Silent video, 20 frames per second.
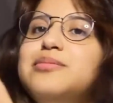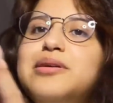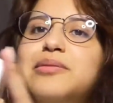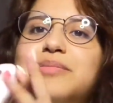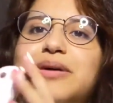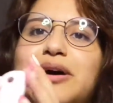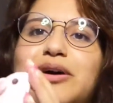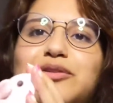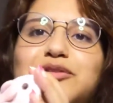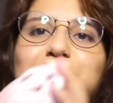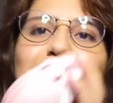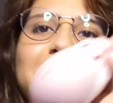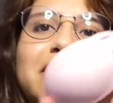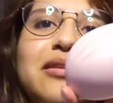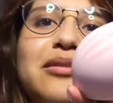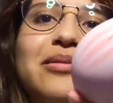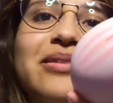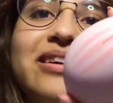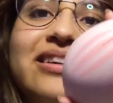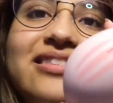my mouse, by
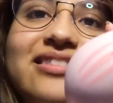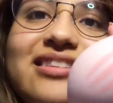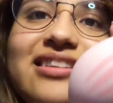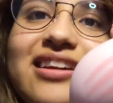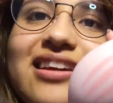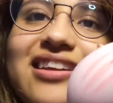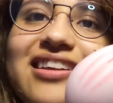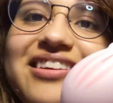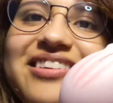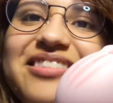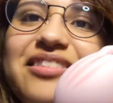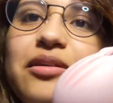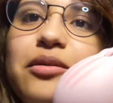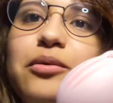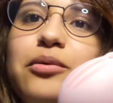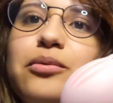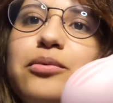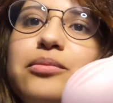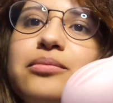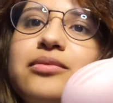the way. Isn't it cute? Oh,
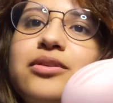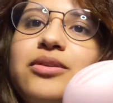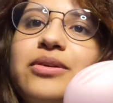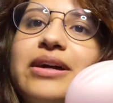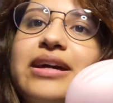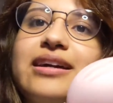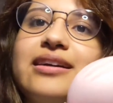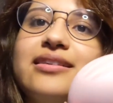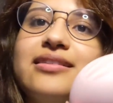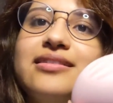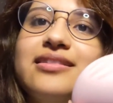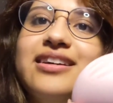okay.